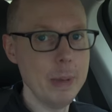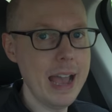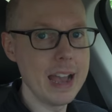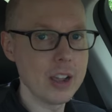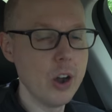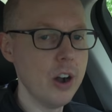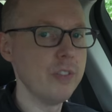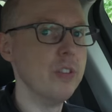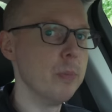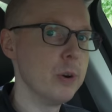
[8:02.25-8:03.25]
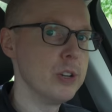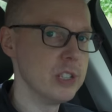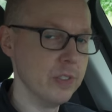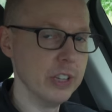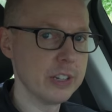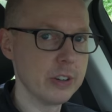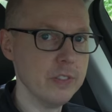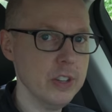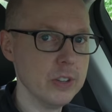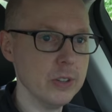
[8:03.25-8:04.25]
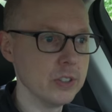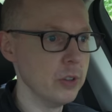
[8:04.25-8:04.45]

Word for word: back off the purchase of electric vehicles.